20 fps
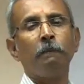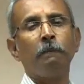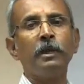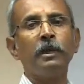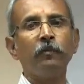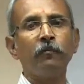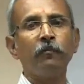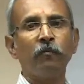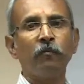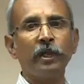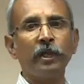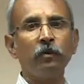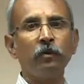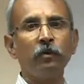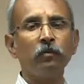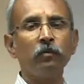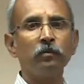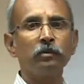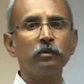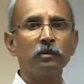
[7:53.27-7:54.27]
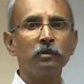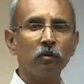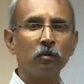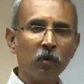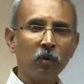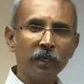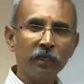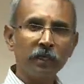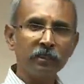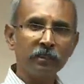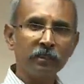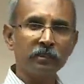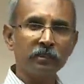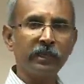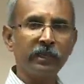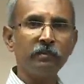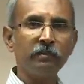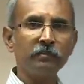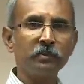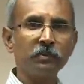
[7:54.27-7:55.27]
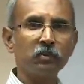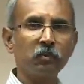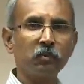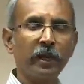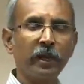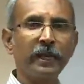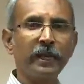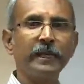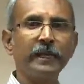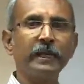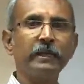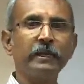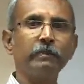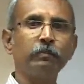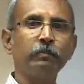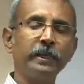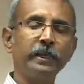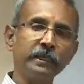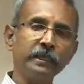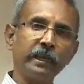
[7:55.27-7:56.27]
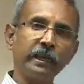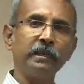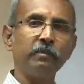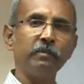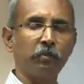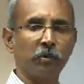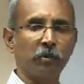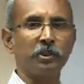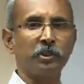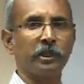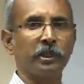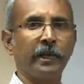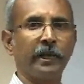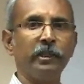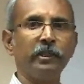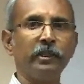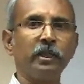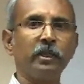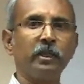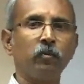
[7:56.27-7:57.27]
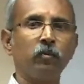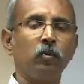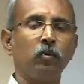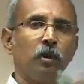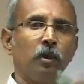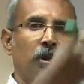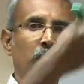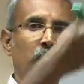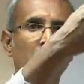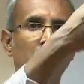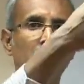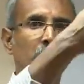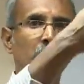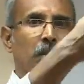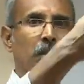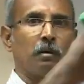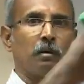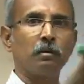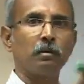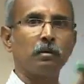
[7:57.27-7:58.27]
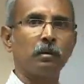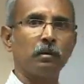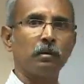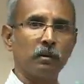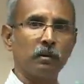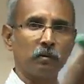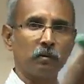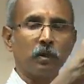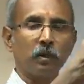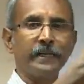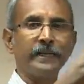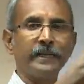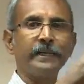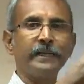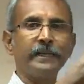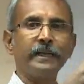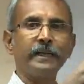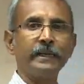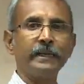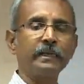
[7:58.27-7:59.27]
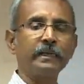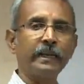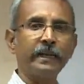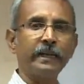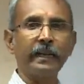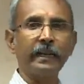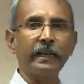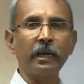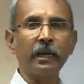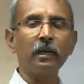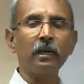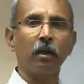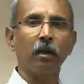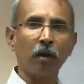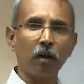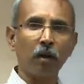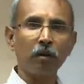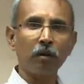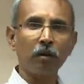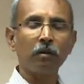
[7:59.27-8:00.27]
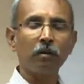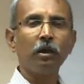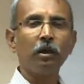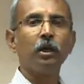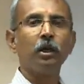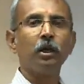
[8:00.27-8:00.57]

But when you look at the same square at an inclined position, either you look at it at an inclined angle or